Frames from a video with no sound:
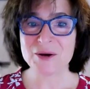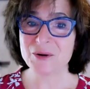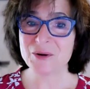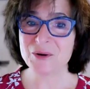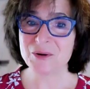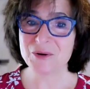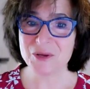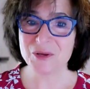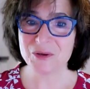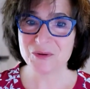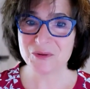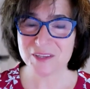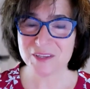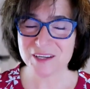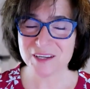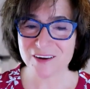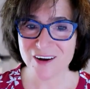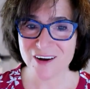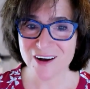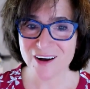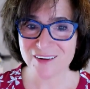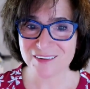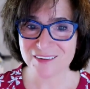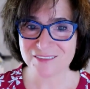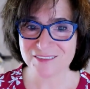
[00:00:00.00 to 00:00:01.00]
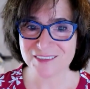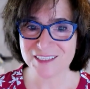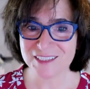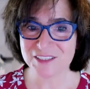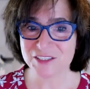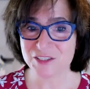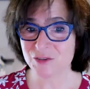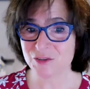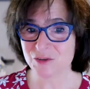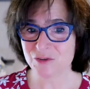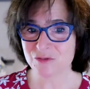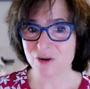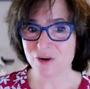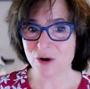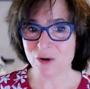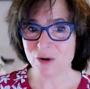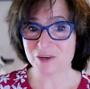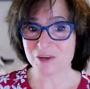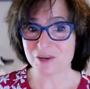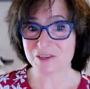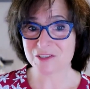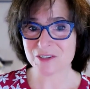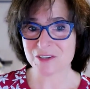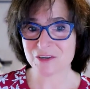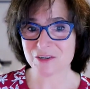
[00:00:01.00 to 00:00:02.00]
who do you think all of these new
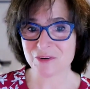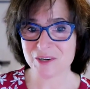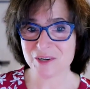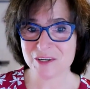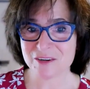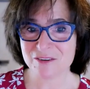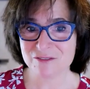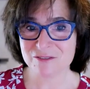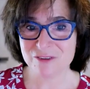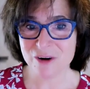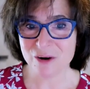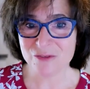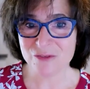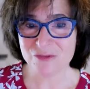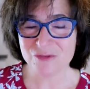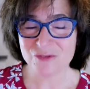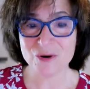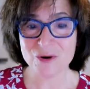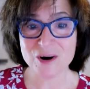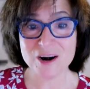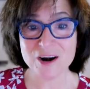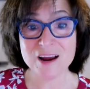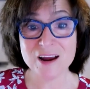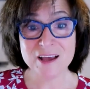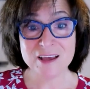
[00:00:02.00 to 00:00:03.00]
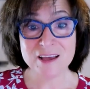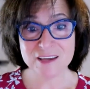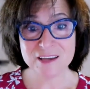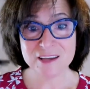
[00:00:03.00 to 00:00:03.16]
voters are going to vote for?